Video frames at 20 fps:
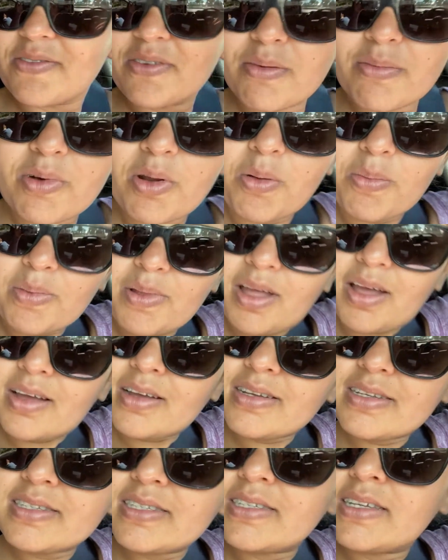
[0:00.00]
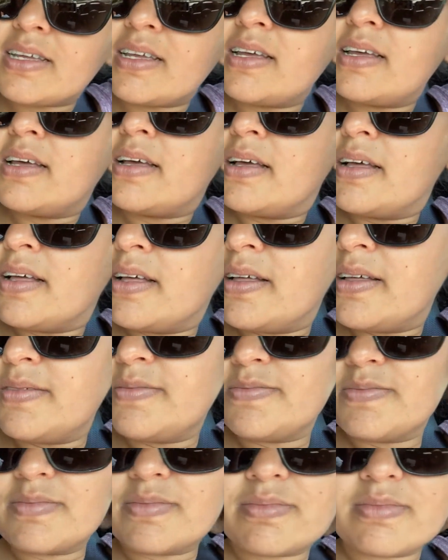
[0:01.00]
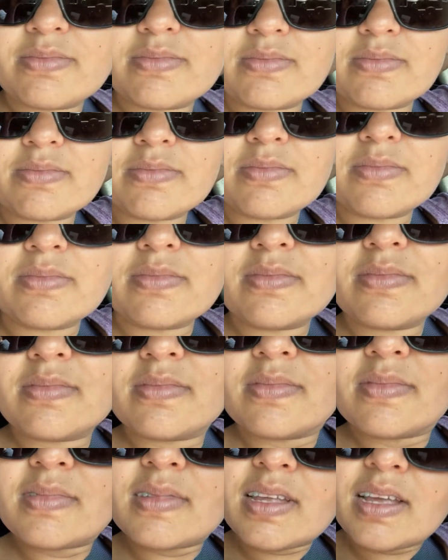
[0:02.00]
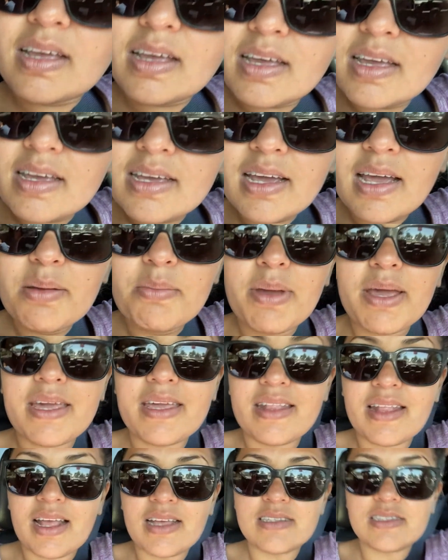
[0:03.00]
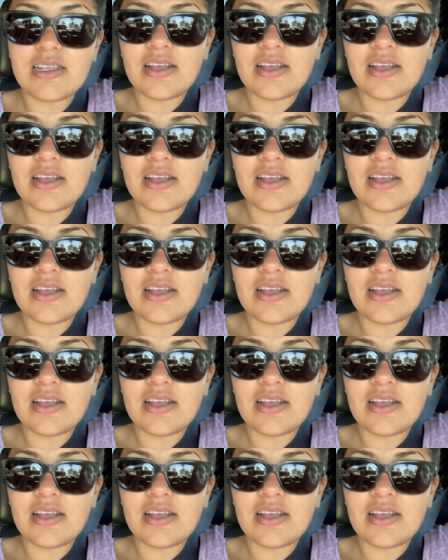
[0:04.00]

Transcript: from Roblox. And I'm not making this stuff up. He ain't making that